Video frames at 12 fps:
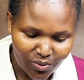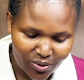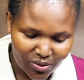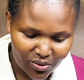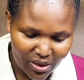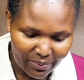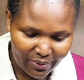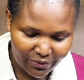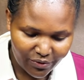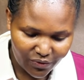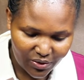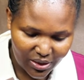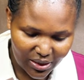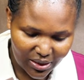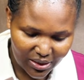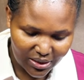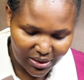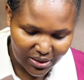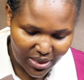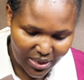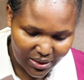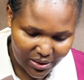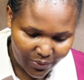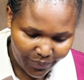question number 15. It
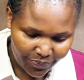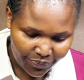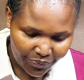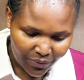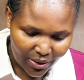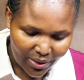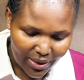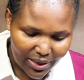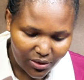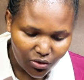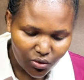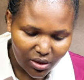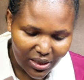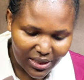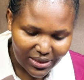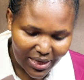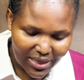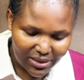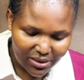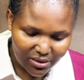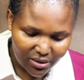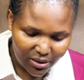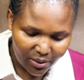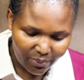says that during a science
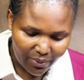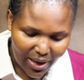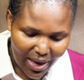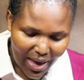trip,